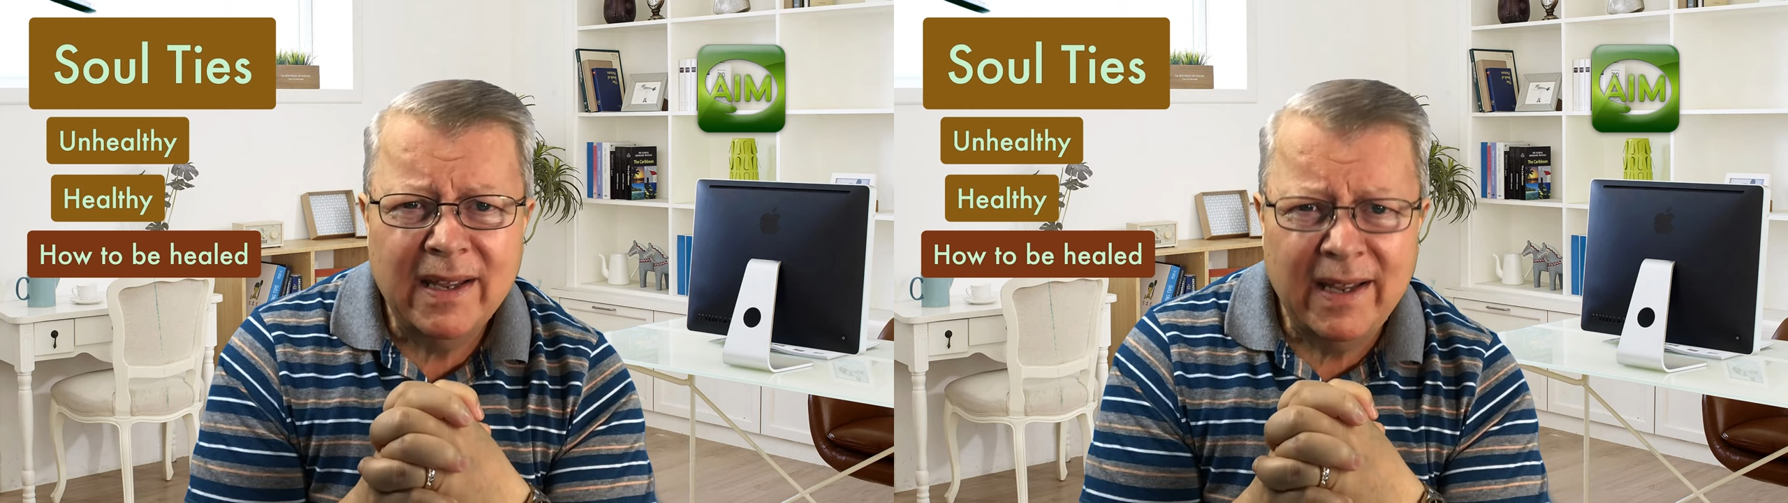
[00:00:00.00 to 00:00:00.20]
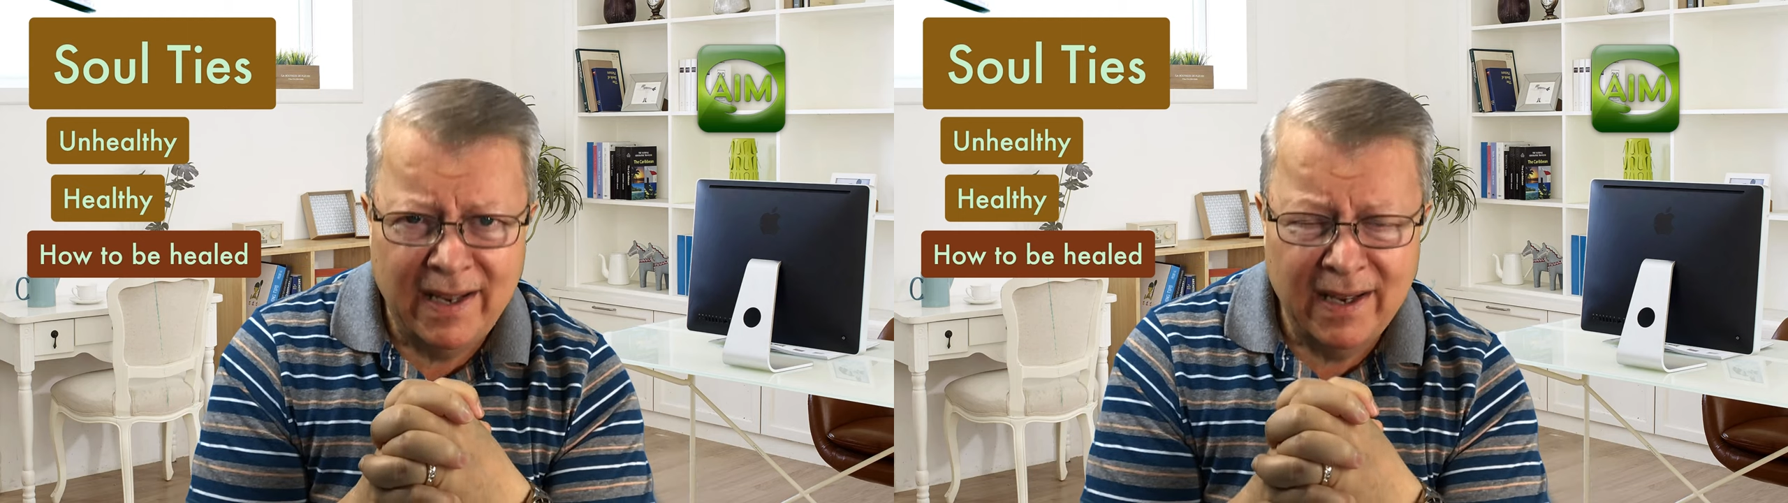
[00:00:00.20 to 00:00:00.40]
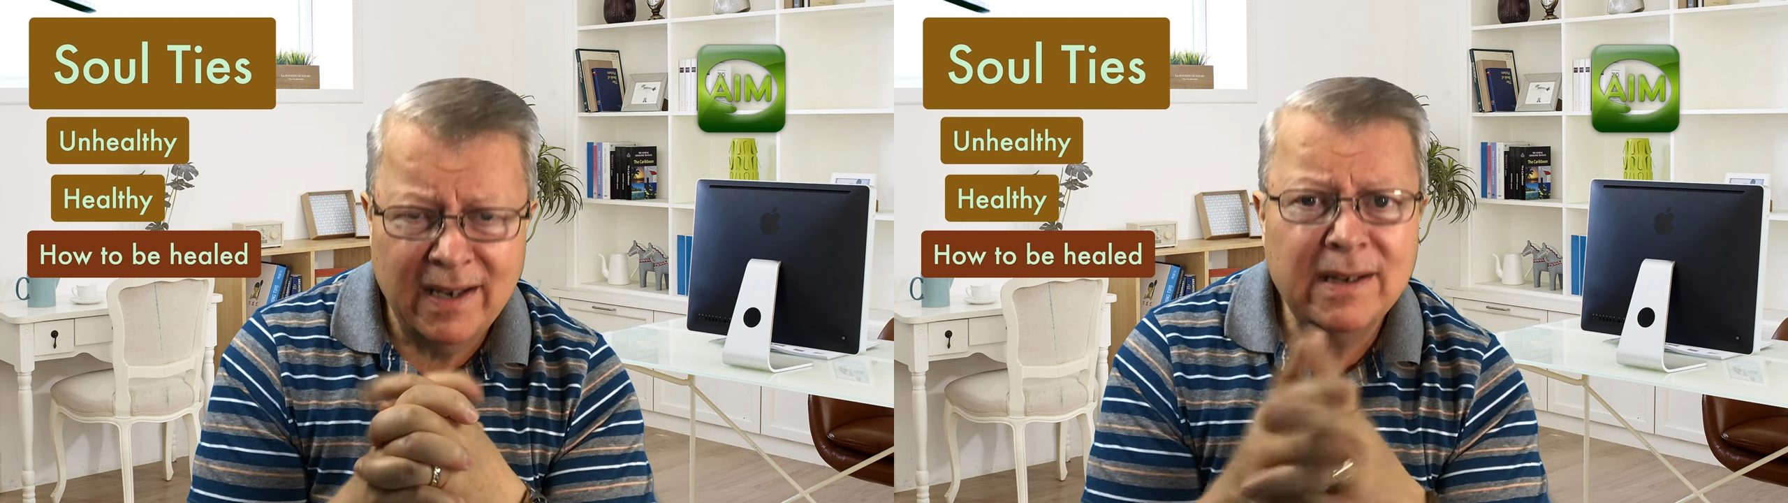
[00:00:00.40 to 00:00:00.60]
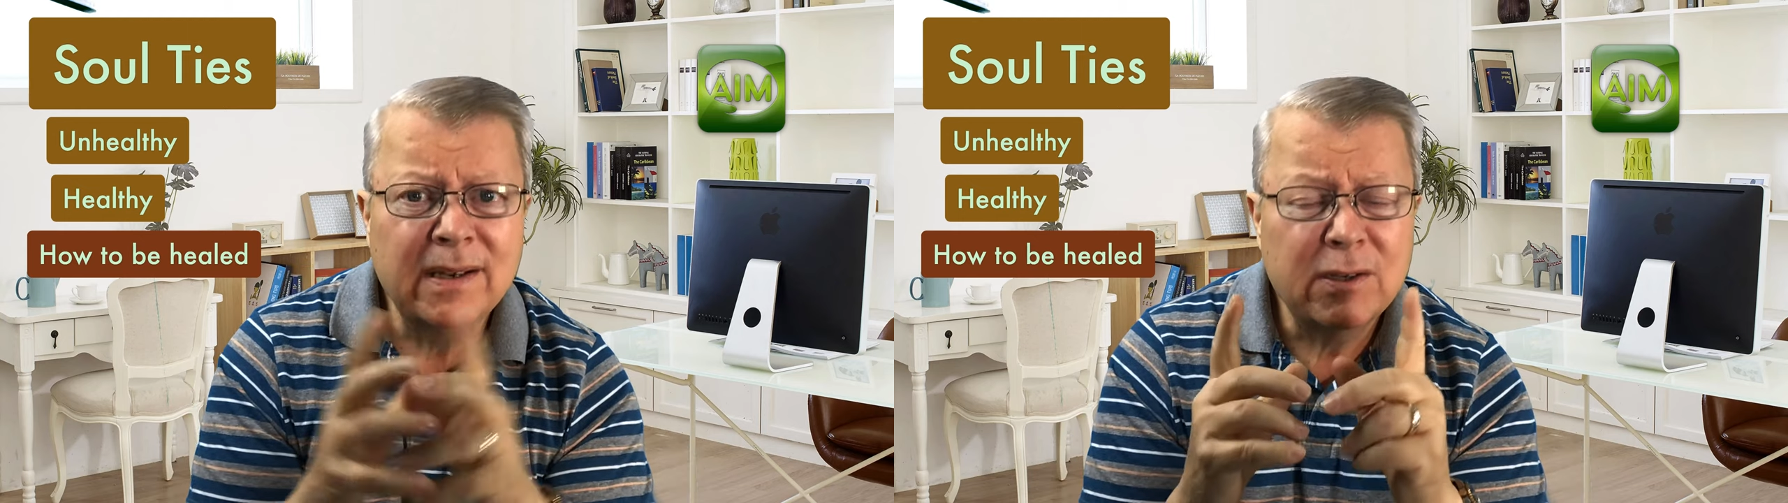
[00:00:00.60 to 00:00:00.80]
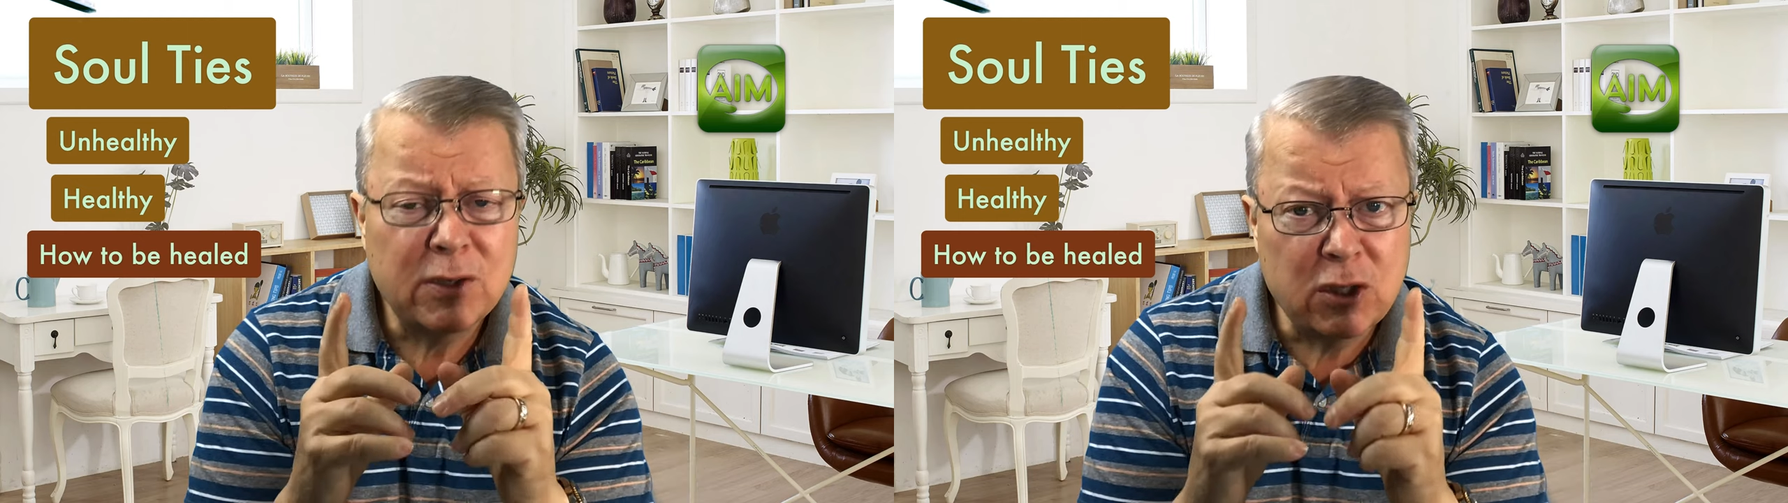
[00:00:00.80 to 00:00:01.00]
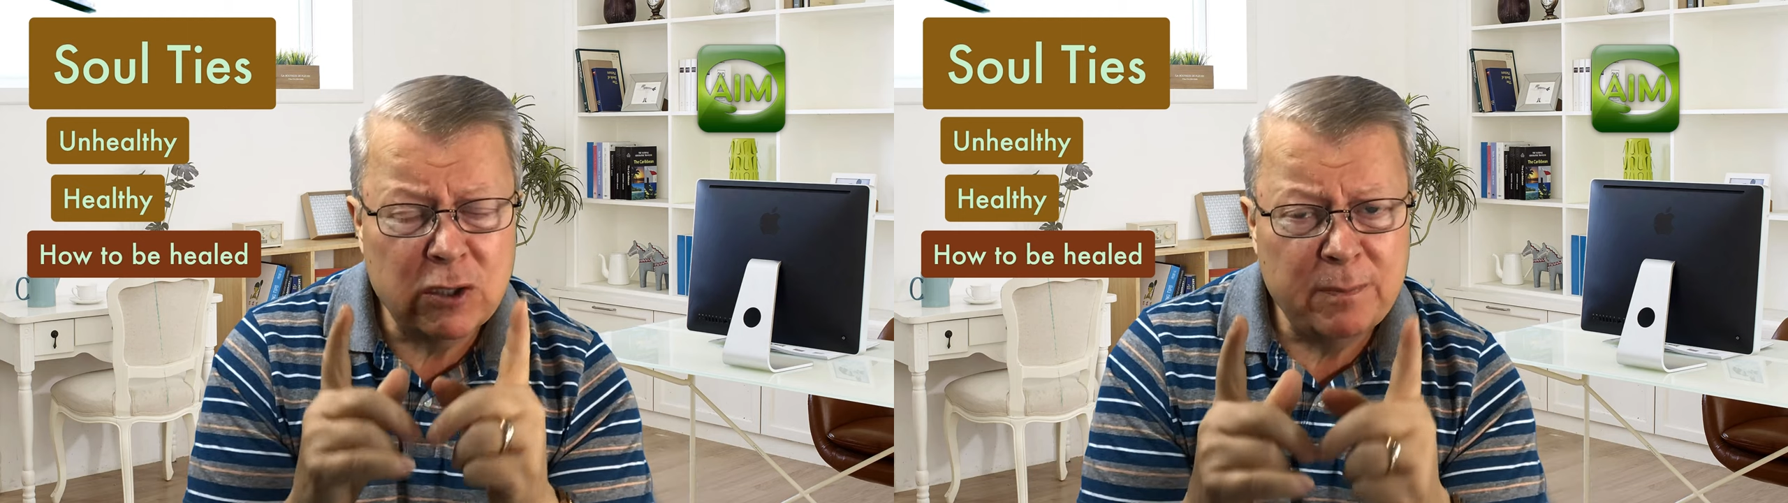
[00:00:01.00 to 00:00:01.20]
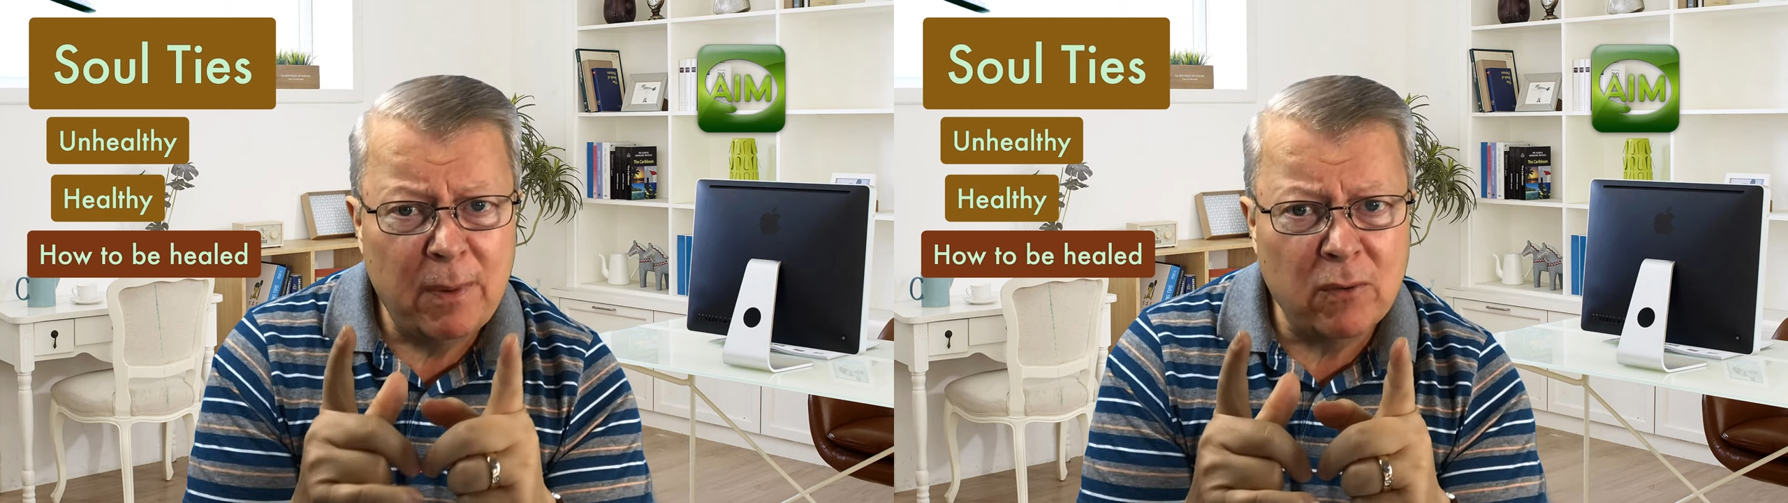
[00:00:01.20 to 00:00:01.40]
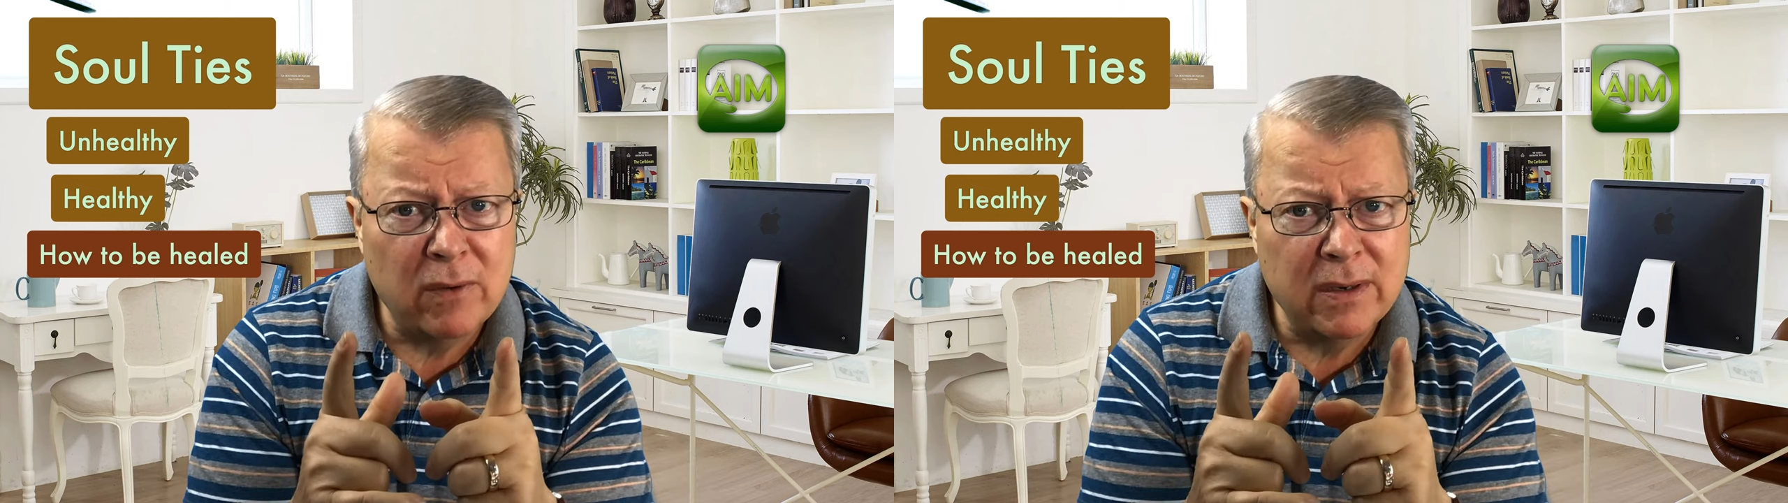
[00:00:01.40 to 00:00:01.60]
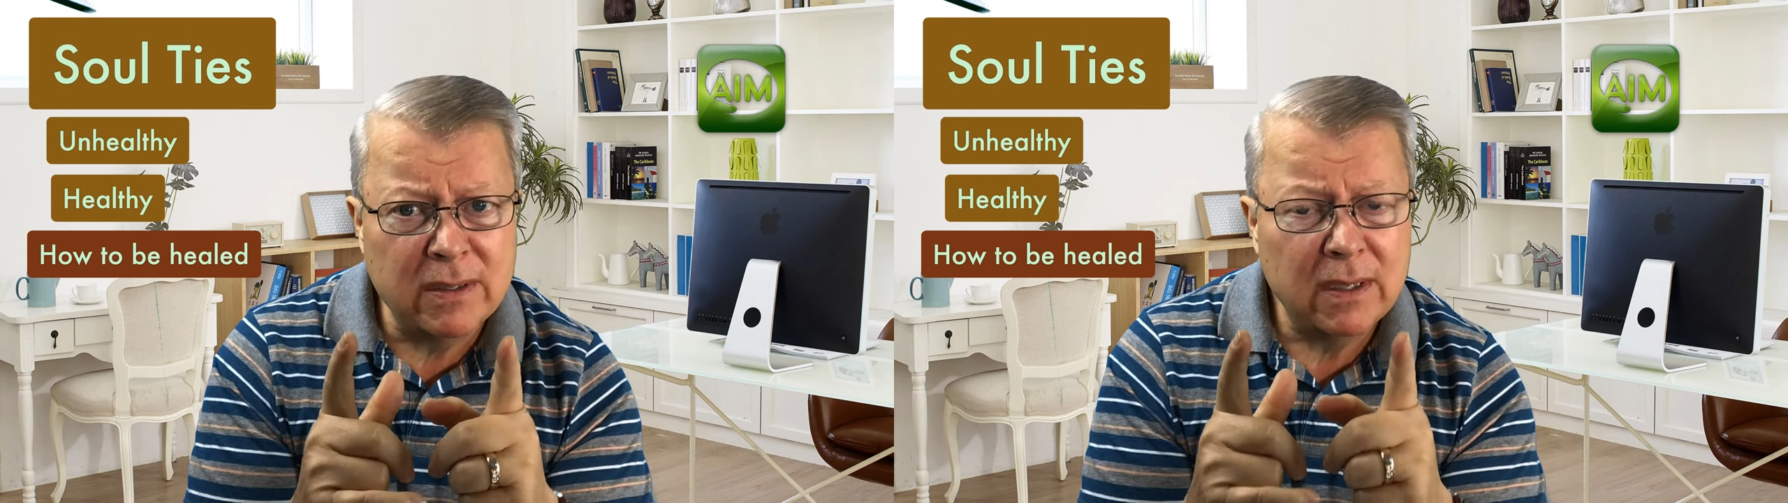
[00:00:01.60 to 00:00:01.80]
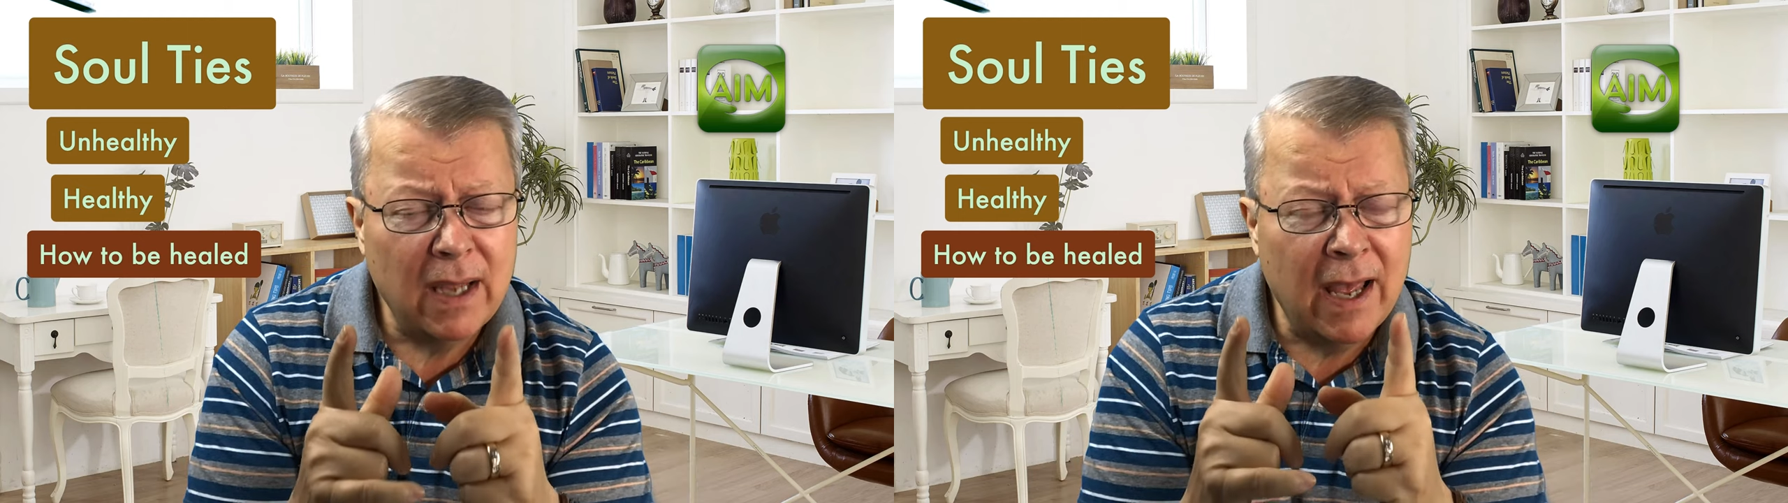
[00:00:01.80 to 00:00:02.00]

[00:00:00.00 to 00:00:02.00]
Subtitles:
in spirit